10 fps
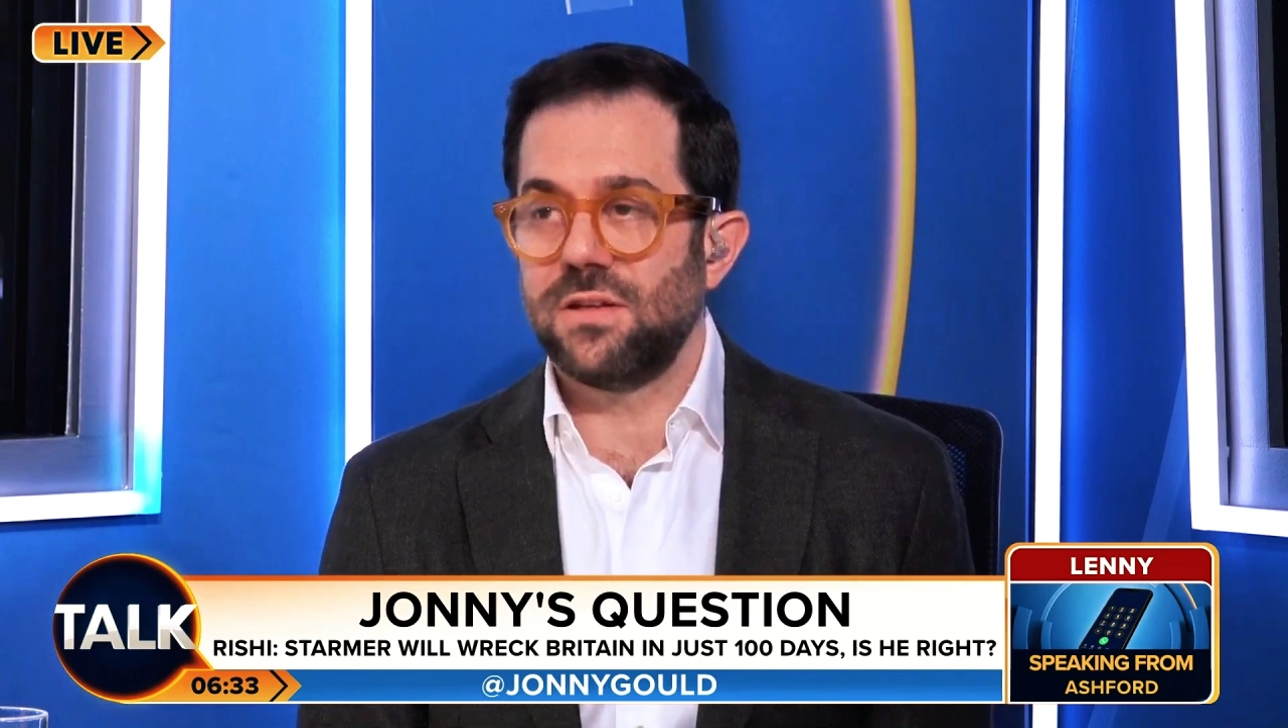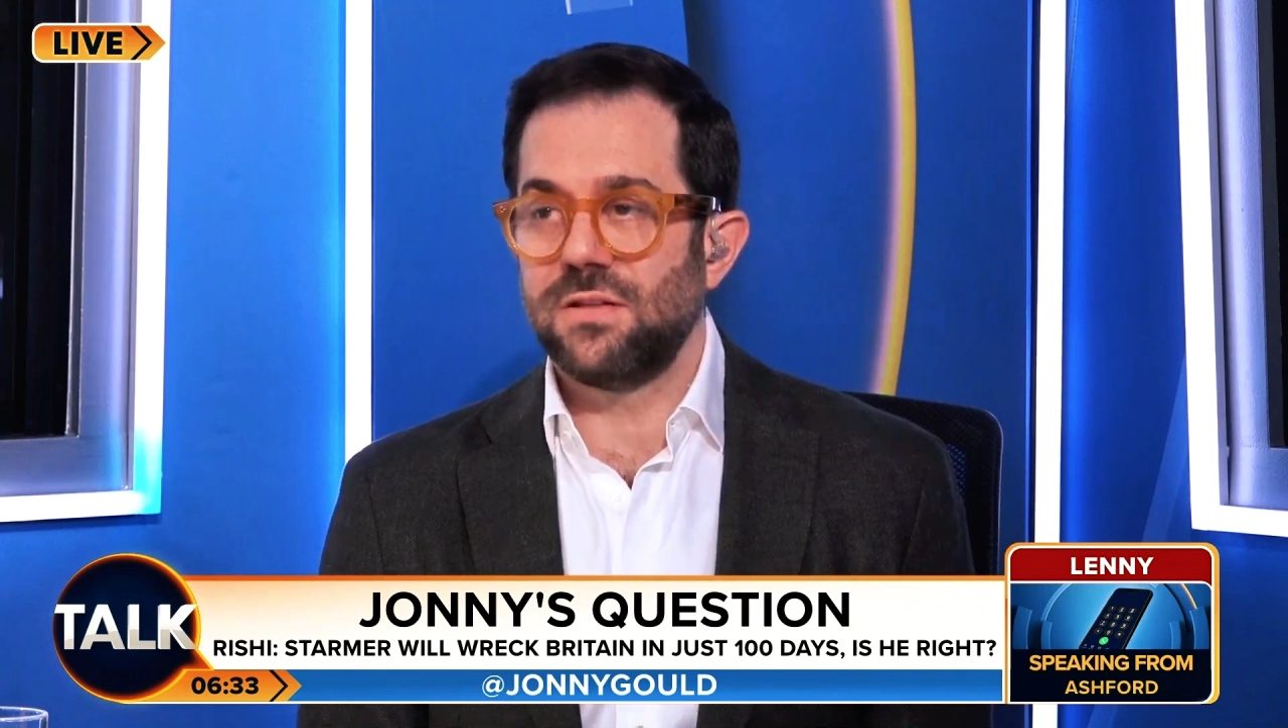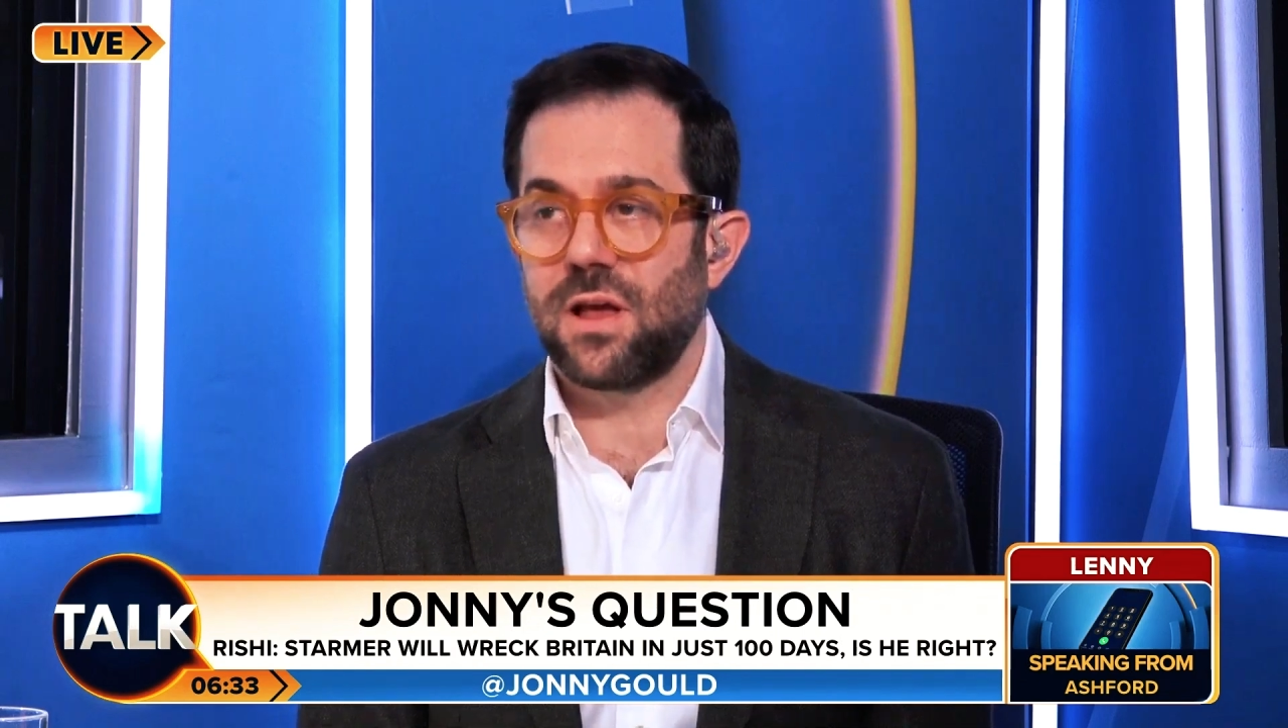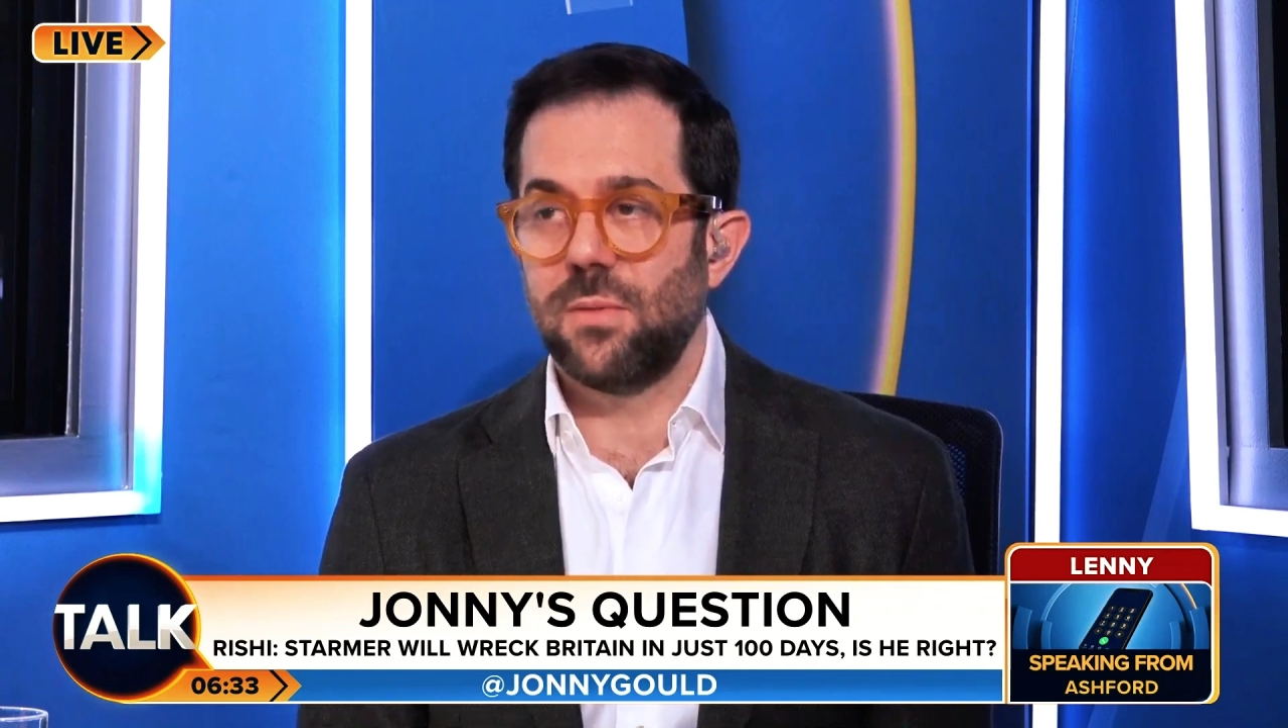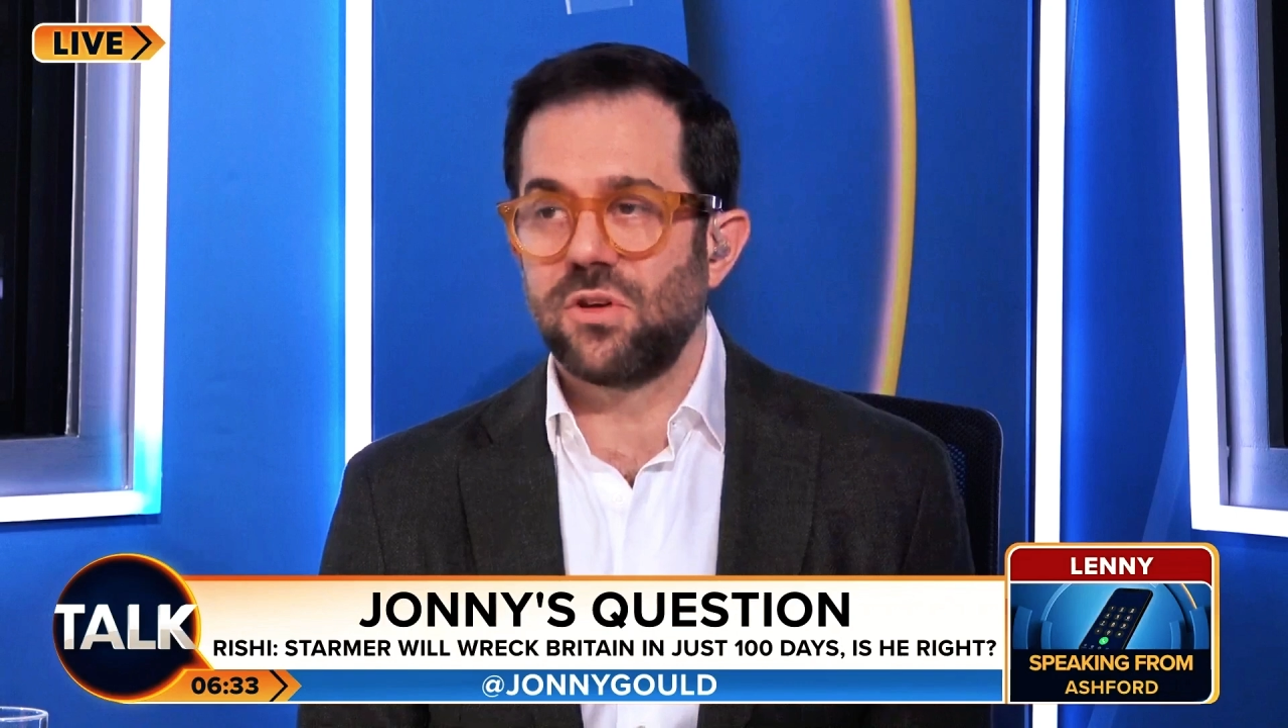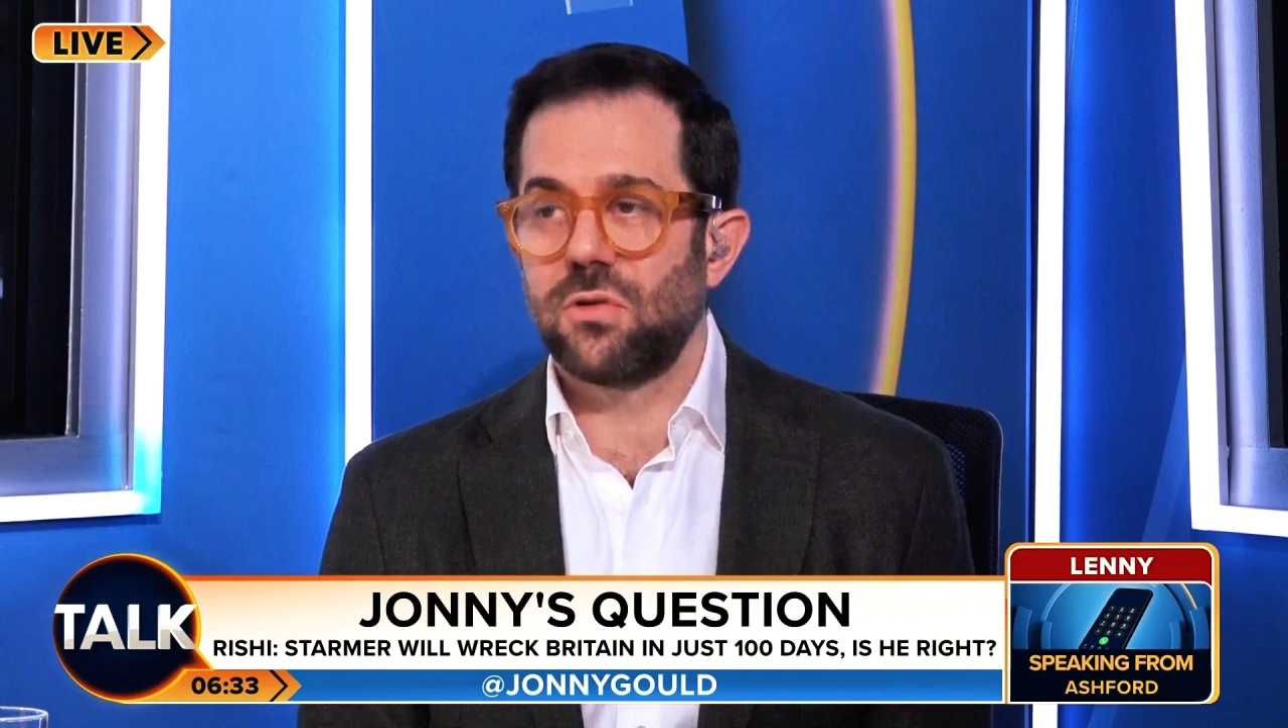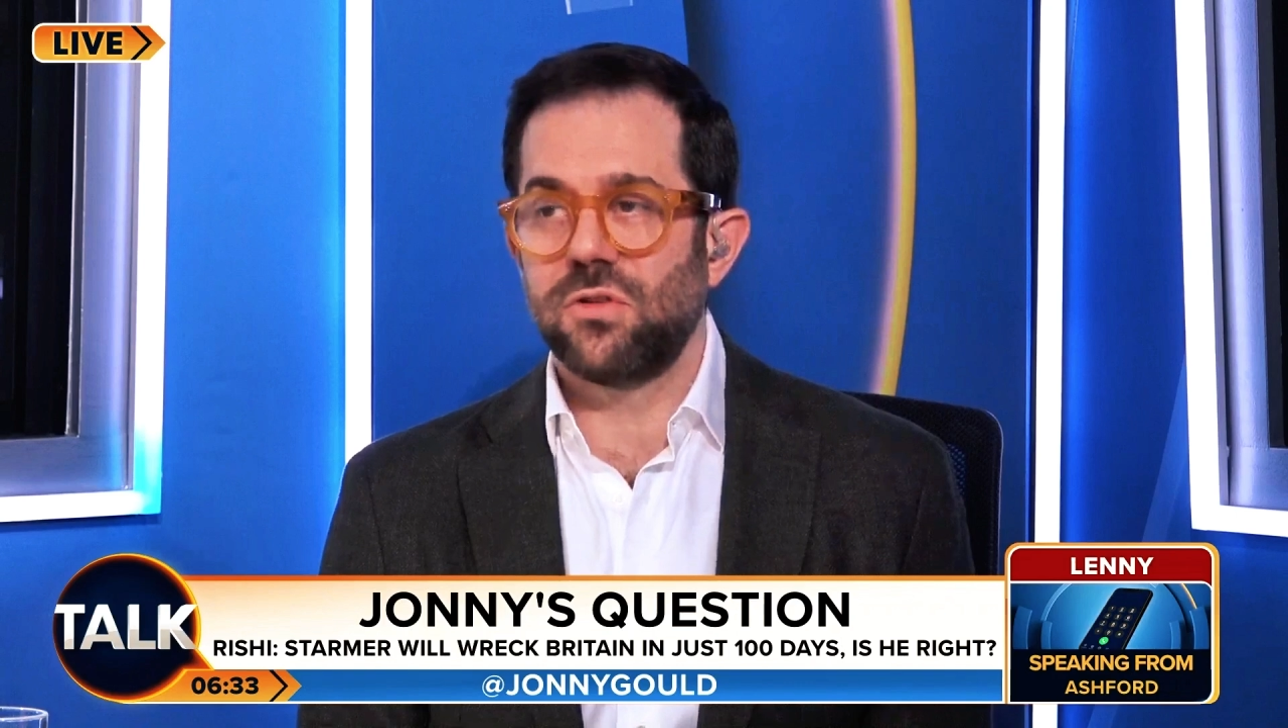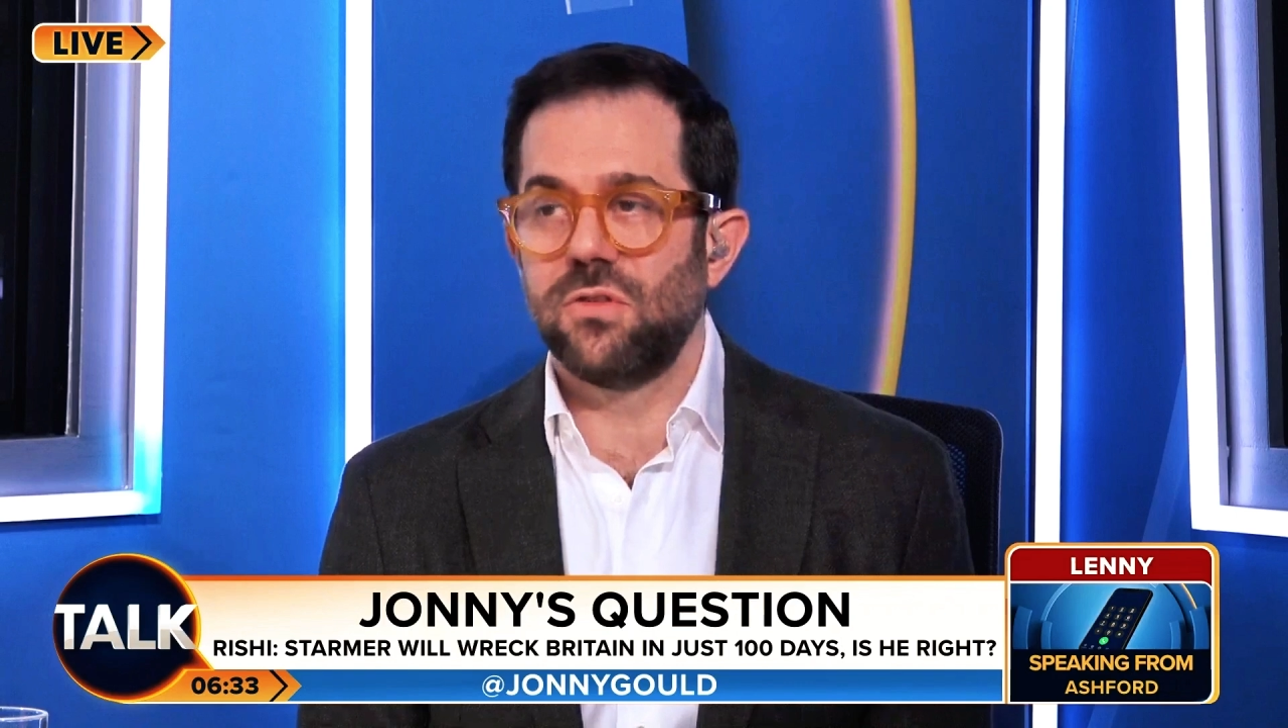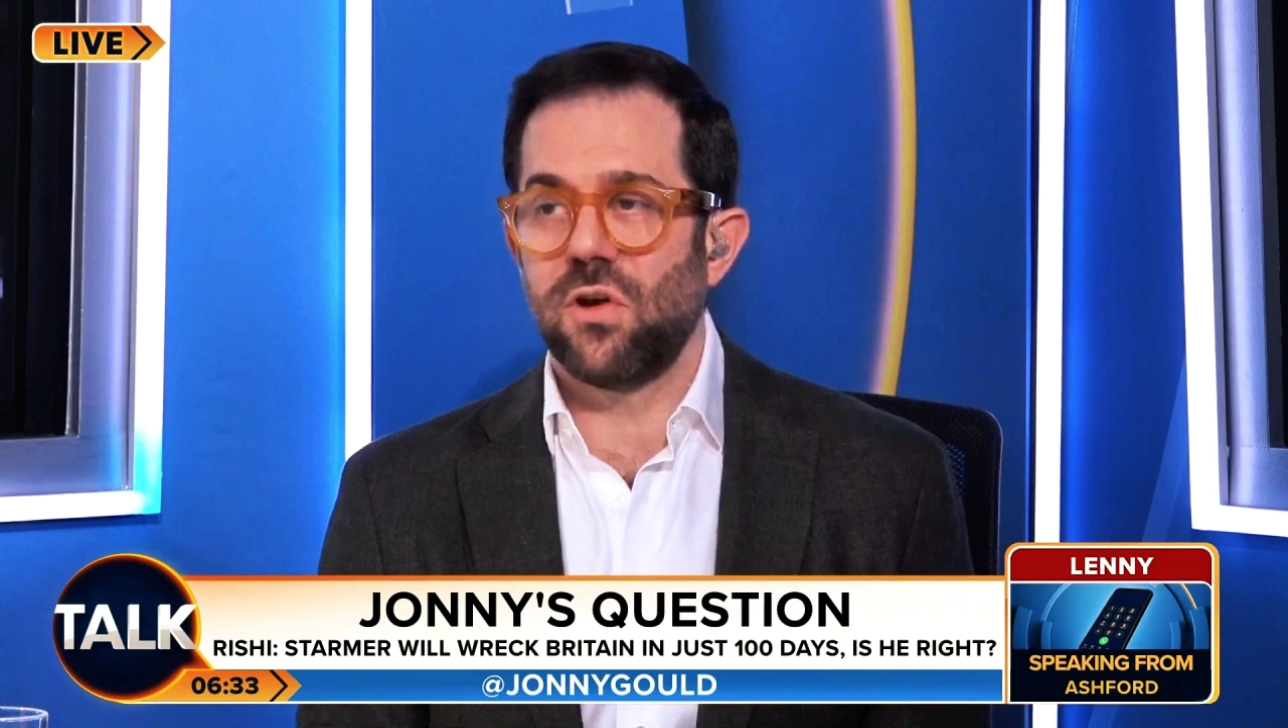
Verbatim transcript: He comes across as